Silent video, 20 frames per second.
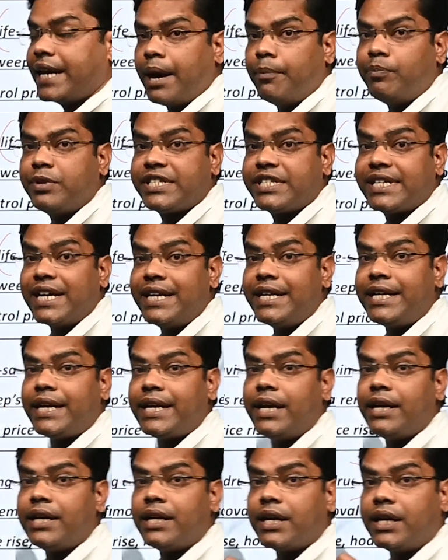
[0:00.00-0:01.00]
kept
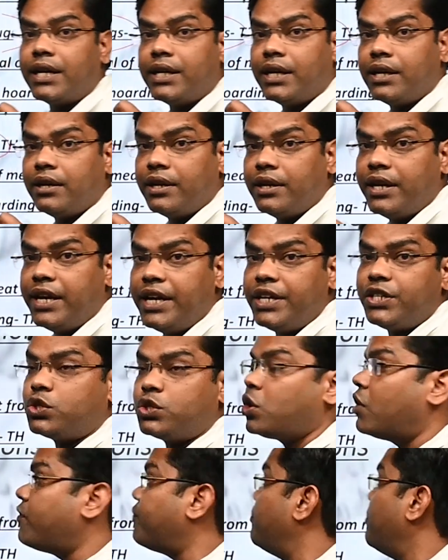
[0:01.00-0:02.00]
certain list of